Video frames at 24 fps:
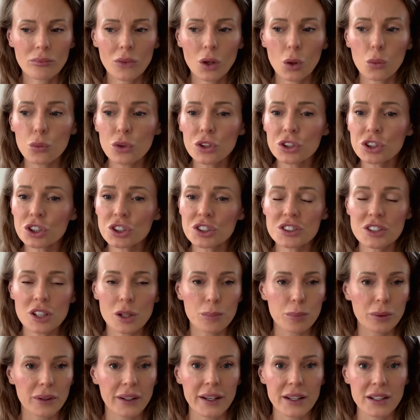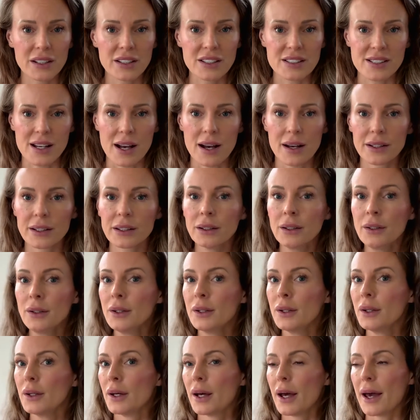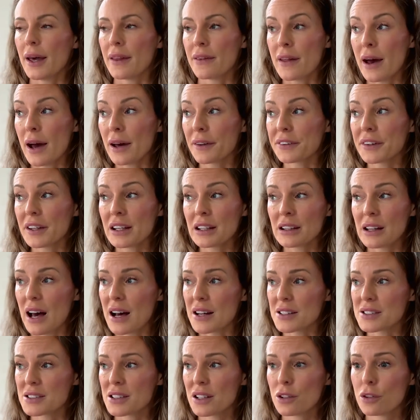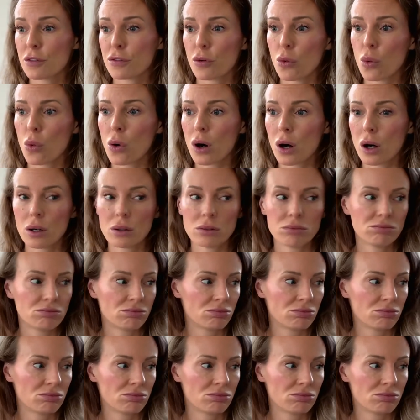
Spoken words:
with just their plain design, and that thing lasted for